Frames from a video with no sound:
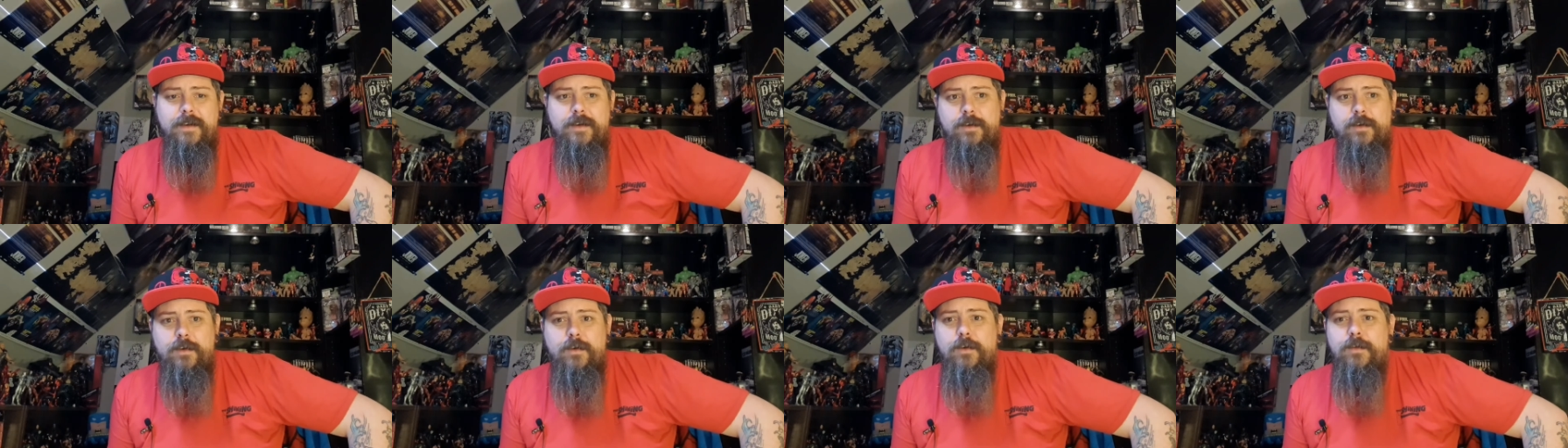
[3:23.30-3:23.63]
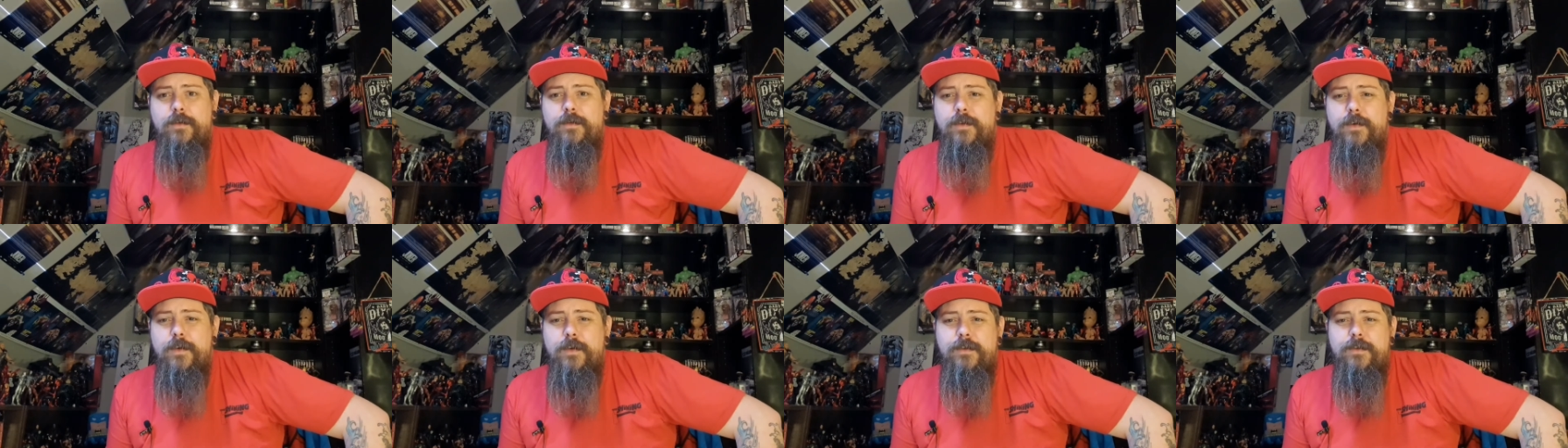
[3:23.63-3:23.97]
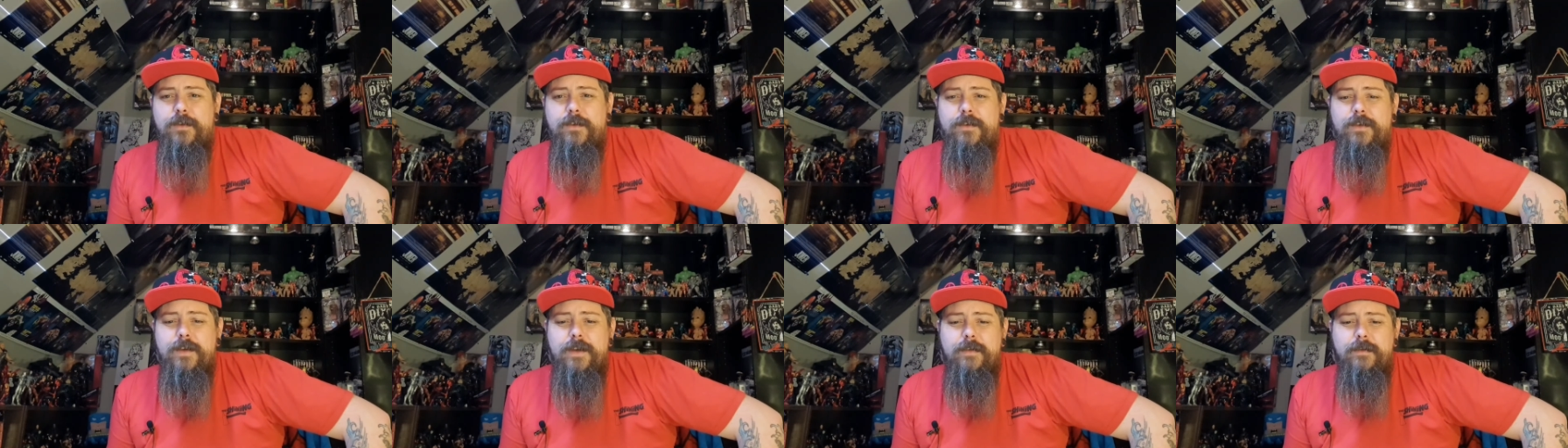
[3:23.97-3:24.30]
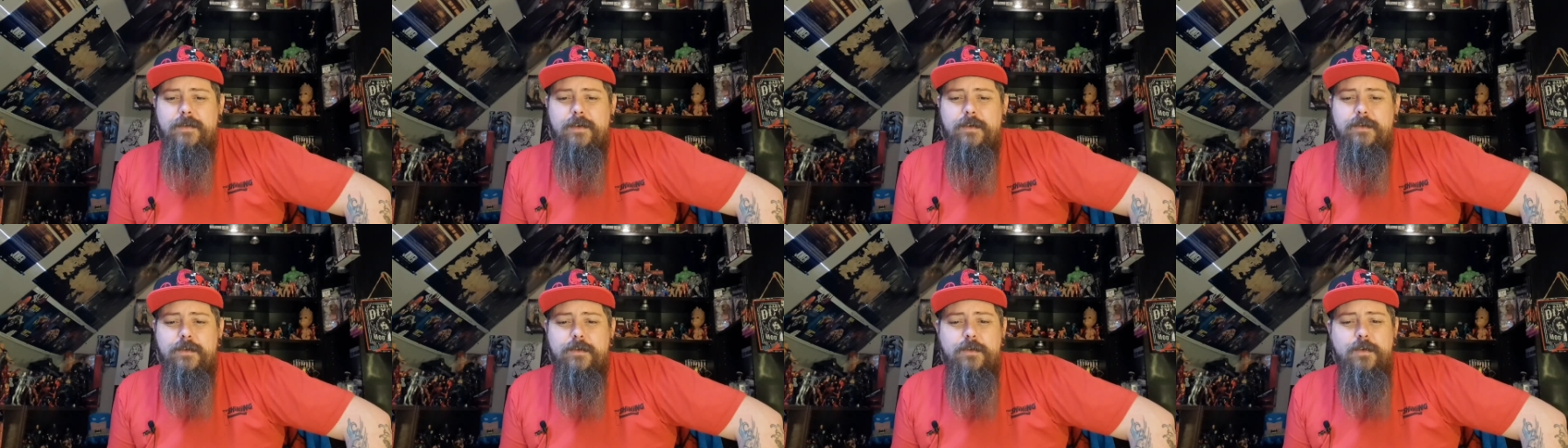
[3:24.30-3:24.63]
a good versus
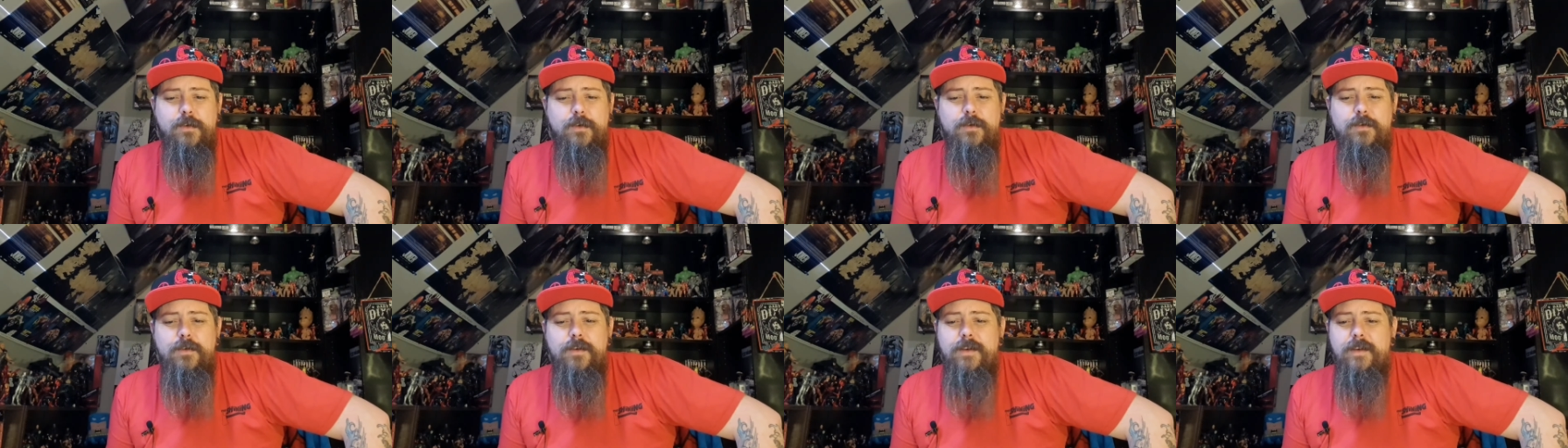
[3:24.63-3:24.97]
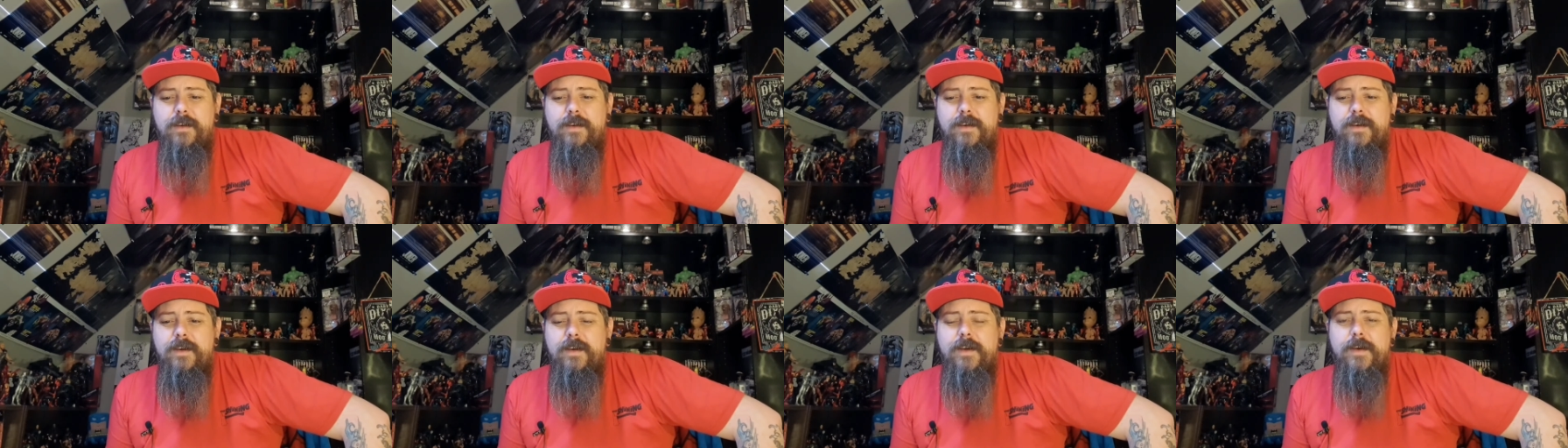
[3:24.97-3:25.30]
evil story?